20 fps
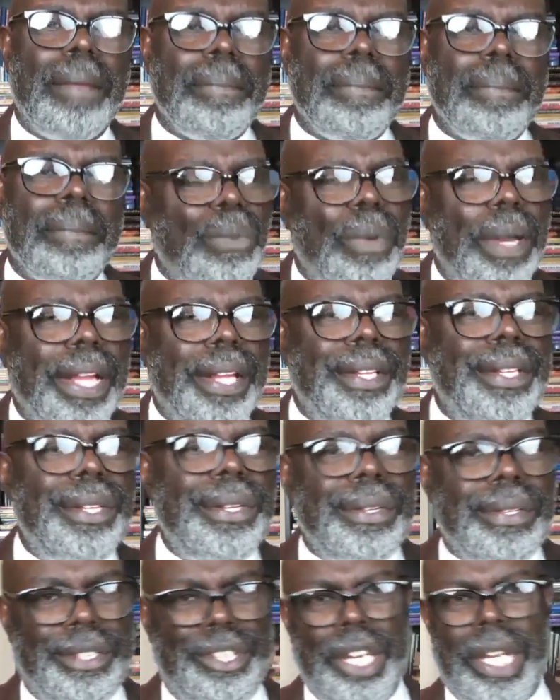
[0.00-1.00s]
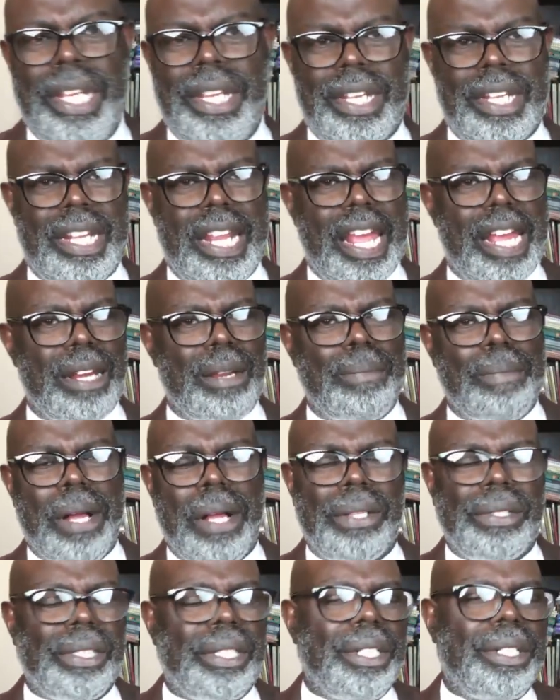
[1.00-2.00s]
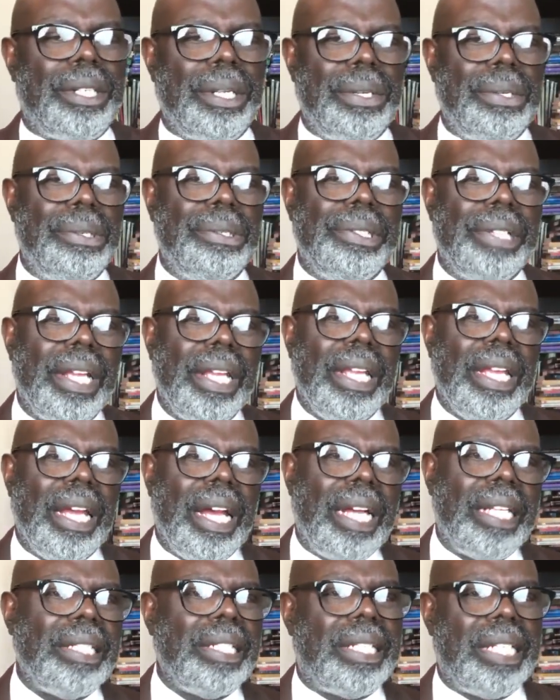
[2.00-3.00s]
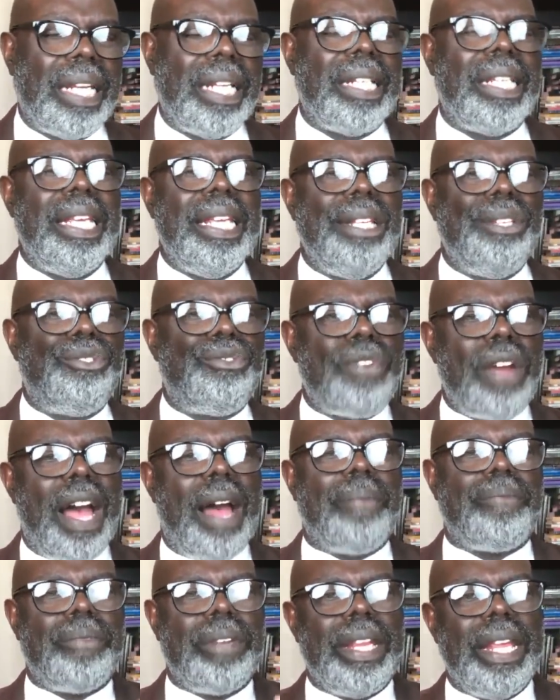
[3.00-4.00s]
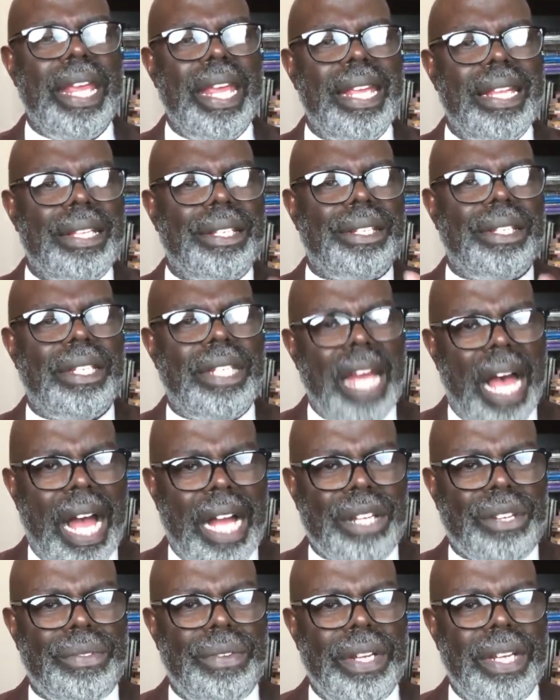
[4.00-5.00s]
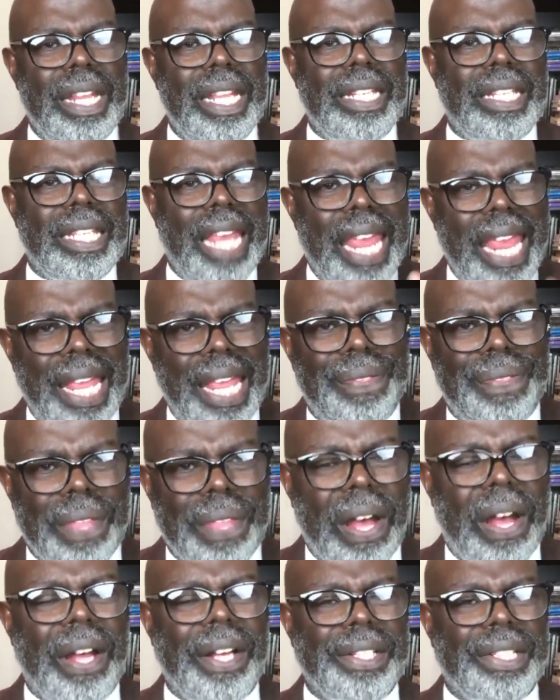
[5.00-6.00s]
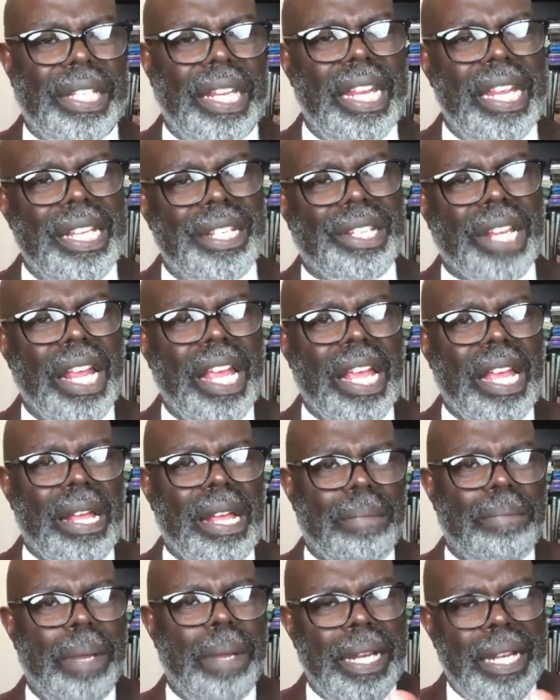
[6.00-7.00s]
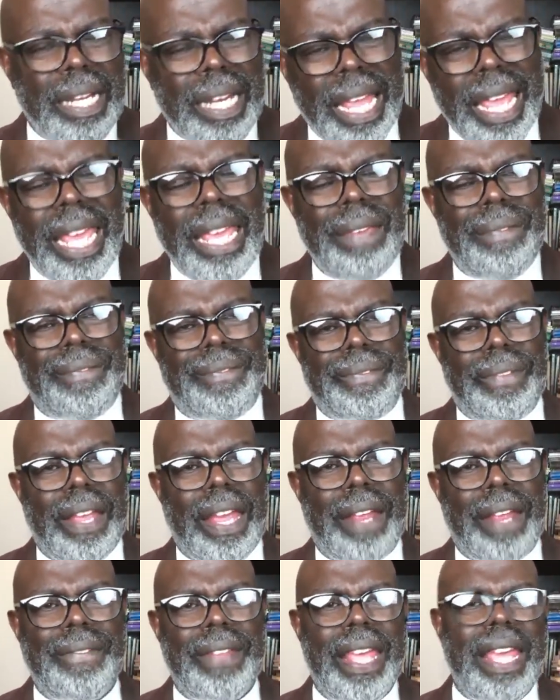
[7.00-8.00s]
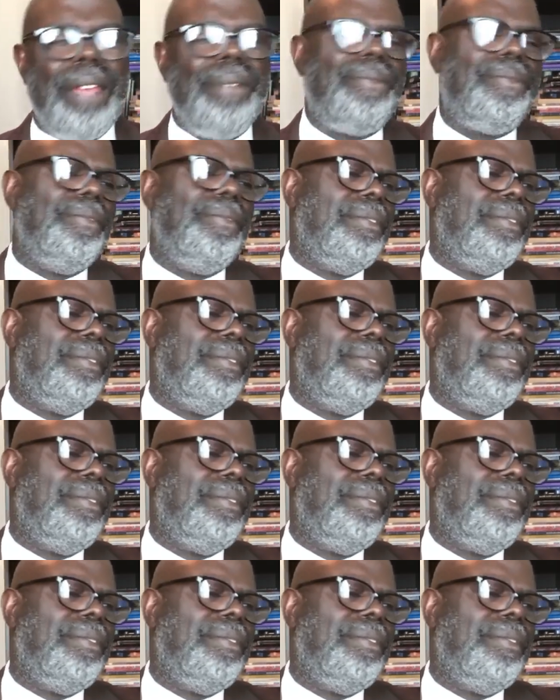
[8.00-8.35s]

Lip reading: But when Jesus had a multitude until he dropped his doctrine, his ethos, his belief, and they